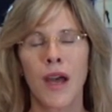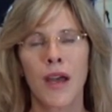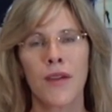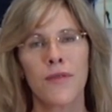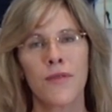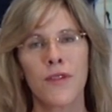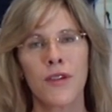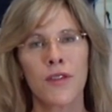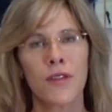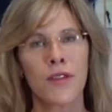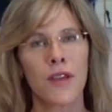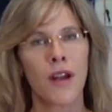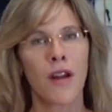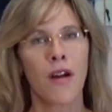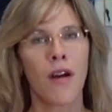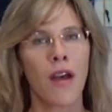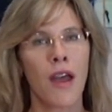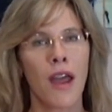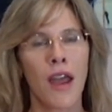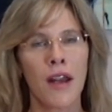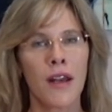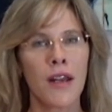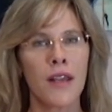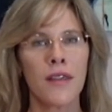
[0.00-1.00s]
feel that
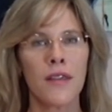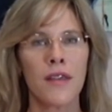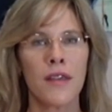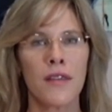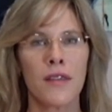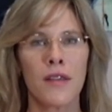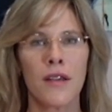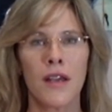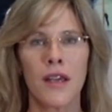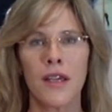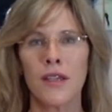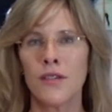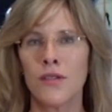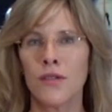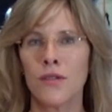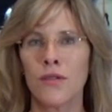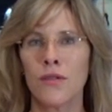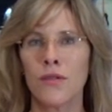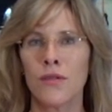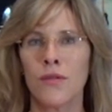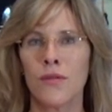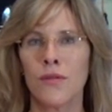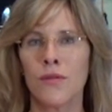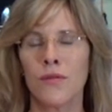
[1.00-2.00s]
anything that I
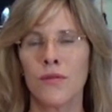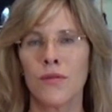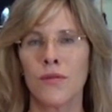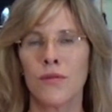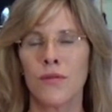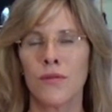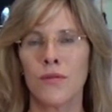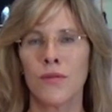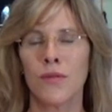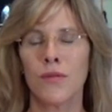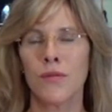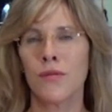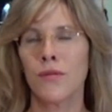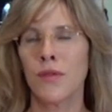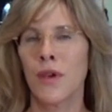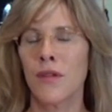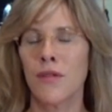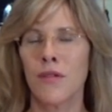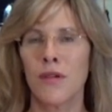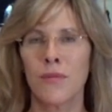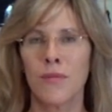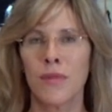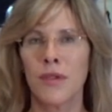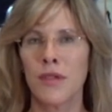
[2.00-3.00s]
do,
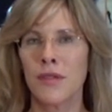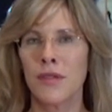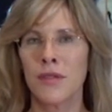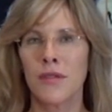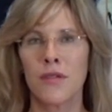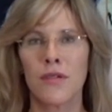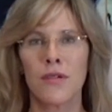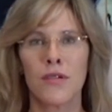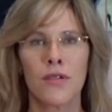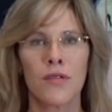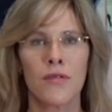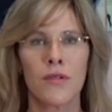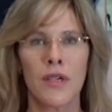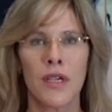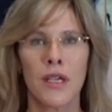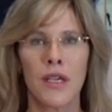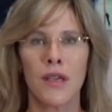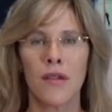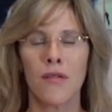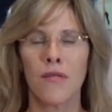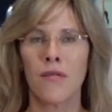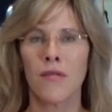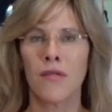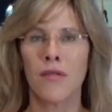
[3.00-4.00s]
whether it be
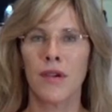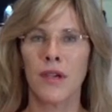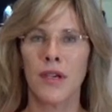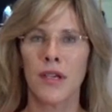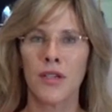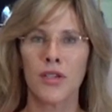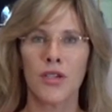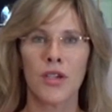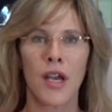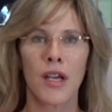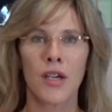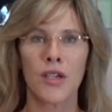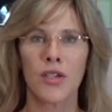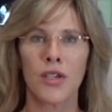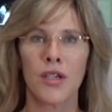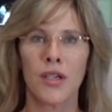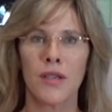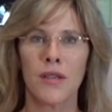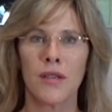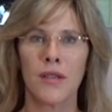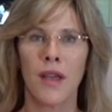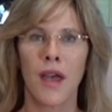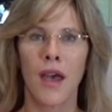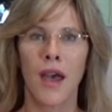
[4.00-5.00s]
surgery or an
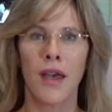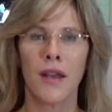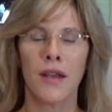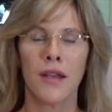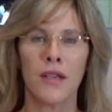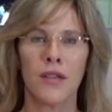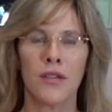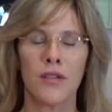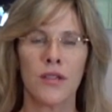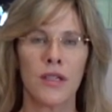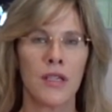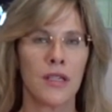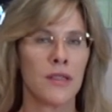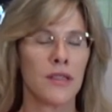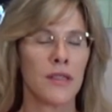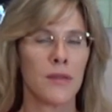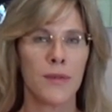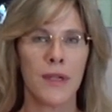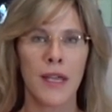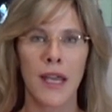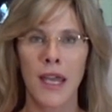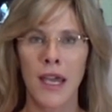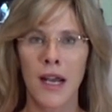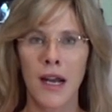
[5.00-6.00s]
injection, that it needs to
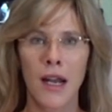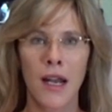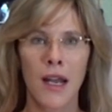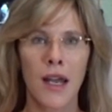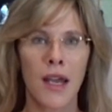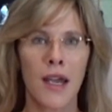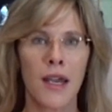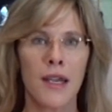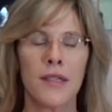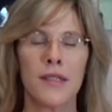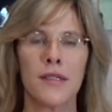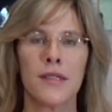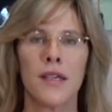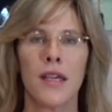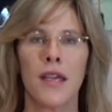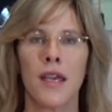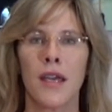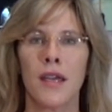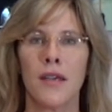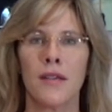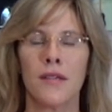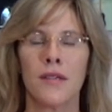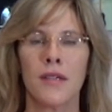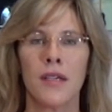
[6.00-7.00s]
be analyzed
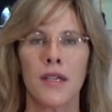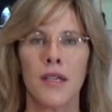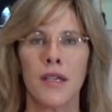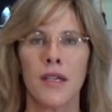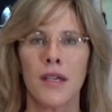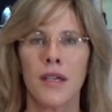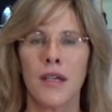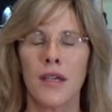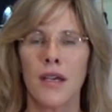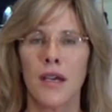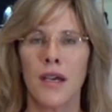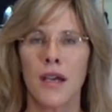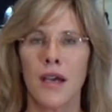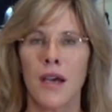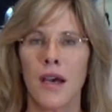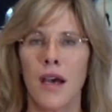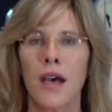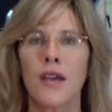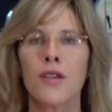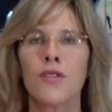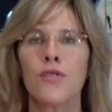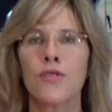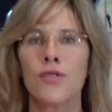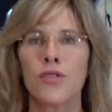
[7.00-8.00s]
and
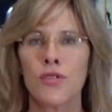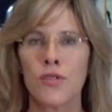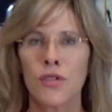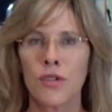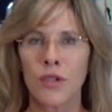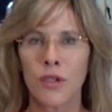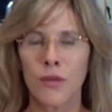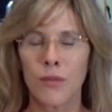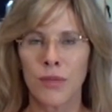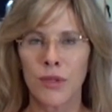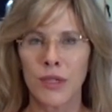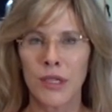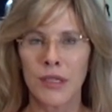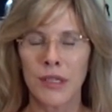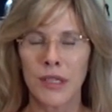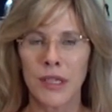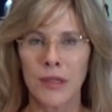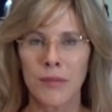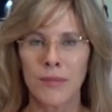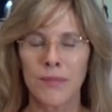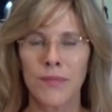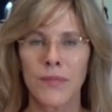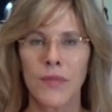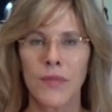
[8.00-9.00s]
understood completely.